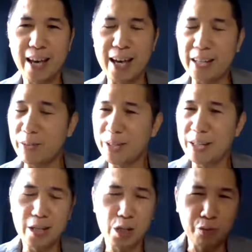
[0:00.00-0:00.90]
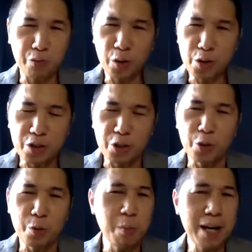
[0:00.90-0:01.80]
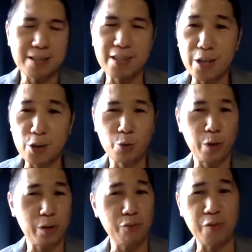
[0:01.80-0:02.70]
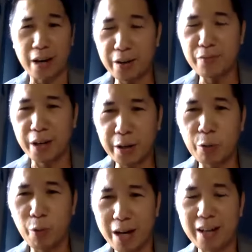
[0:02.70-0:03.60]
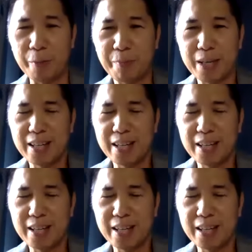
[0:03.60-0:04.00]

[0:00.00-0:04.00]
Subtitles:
And even in his first 2 months, he's doing very, very well.